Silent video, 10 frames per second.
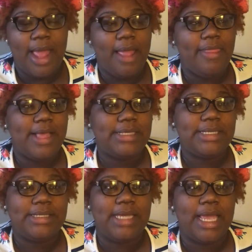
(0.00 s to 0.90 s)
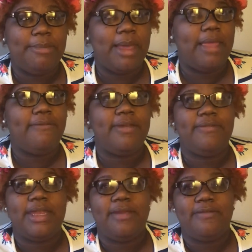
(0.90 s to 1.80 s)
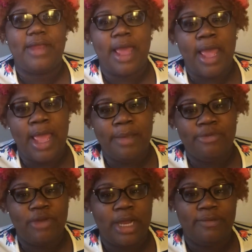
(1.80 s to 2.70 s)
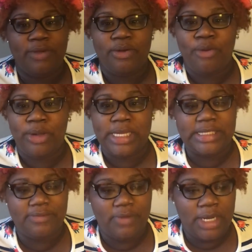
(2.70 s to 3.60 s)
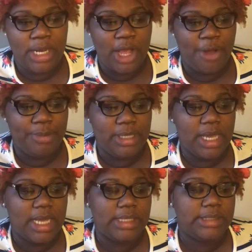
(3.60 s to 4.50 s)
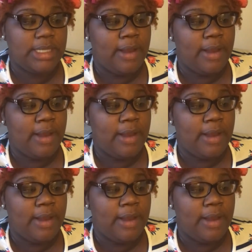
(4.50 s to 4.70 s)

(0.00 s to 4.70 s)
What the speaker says: And this is like my 15th time trying to record this video because